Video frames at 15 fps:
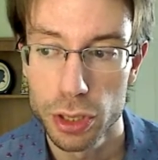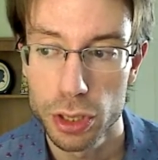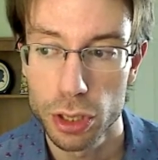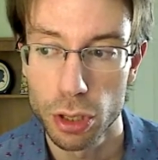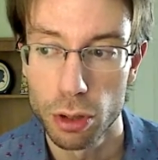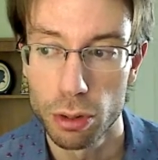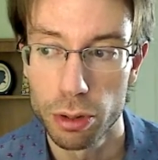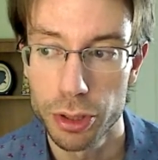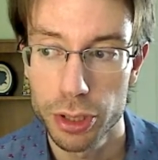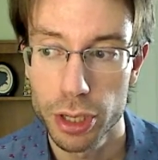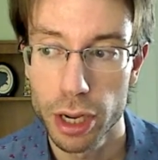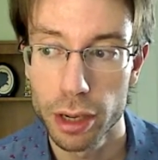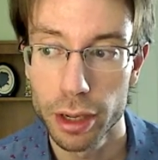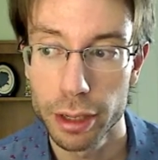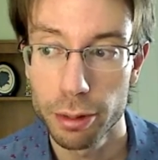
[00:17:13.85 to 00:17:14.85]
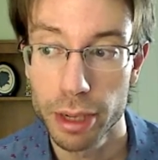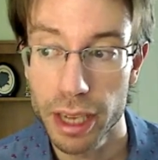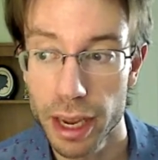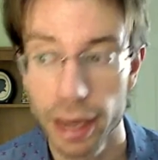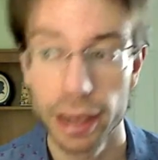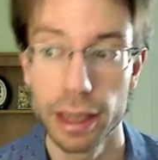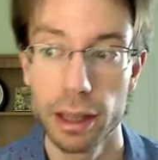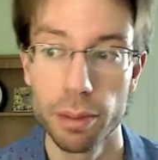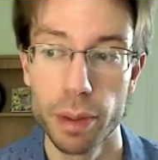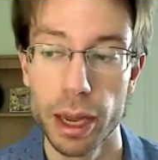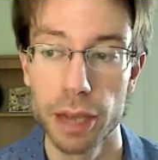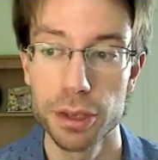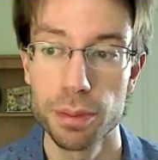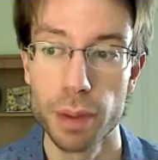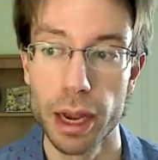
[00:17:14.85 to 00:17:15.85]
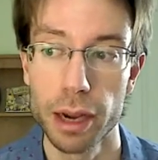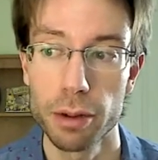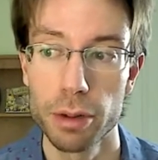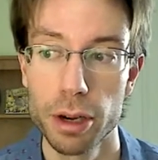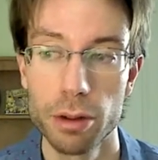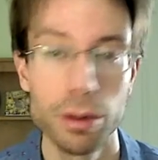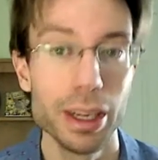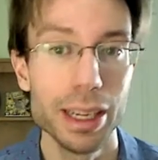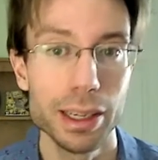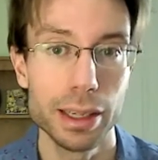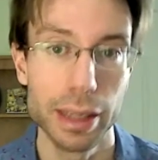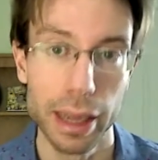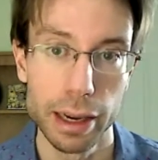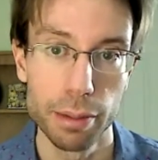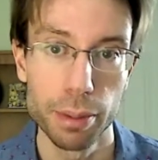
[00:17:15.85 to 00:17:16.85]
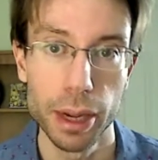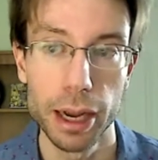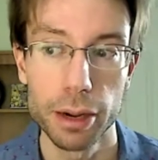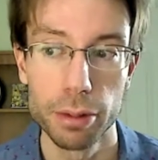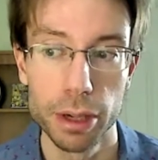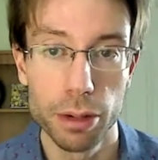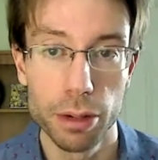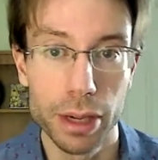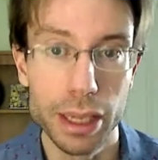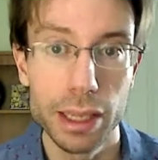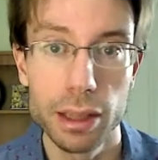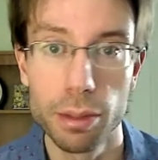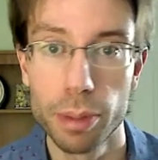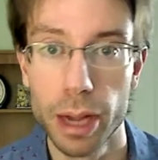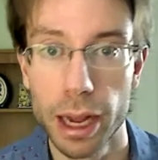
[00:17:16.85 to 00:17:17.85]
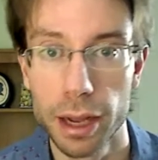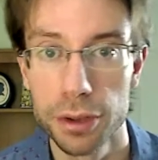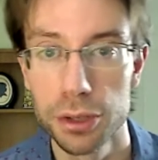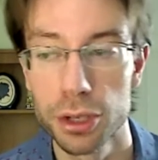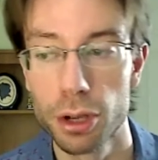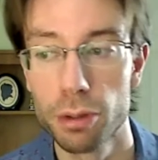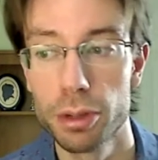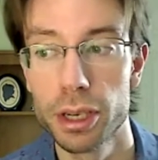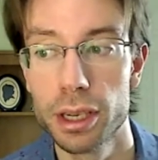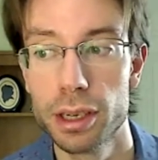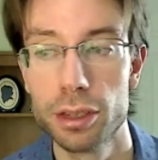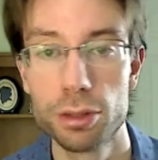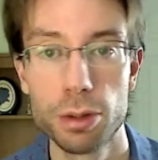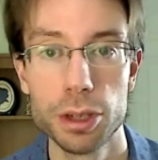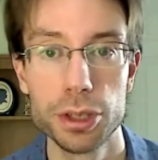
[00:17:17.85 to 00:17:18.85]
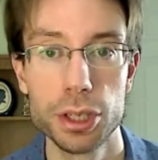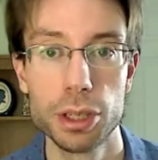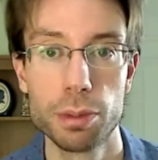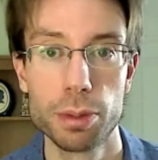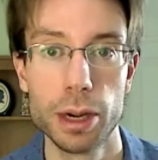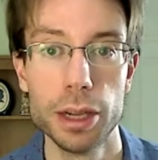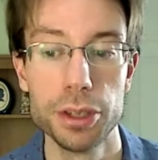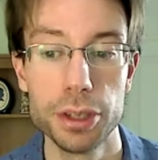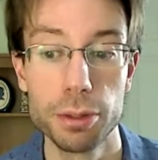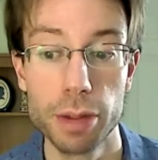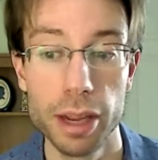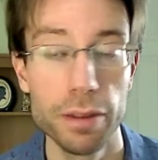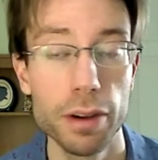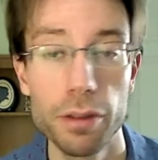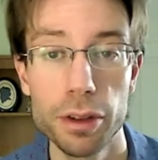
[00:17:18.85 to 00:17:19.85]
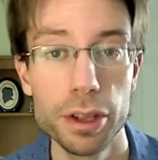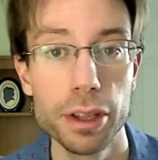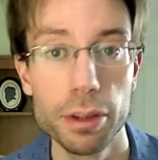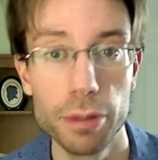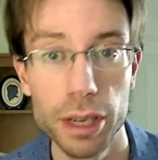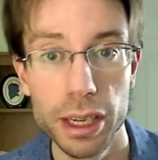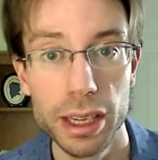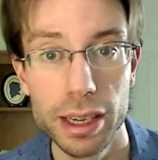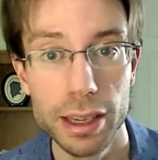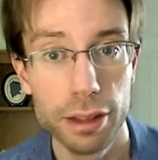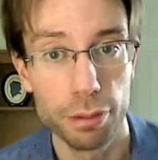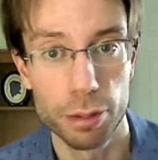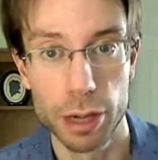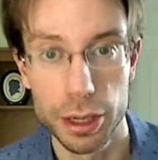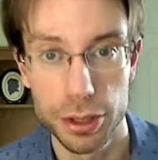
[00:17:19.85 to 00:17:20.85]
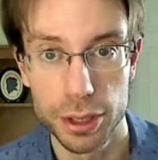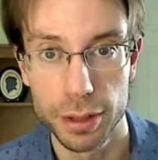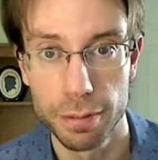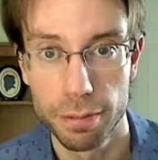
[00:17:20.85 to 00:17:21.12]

So it's not like we can't get the past back. We don't need to get it back. We don't need the past. All we need is what's in the present. We have everything that we need in the present.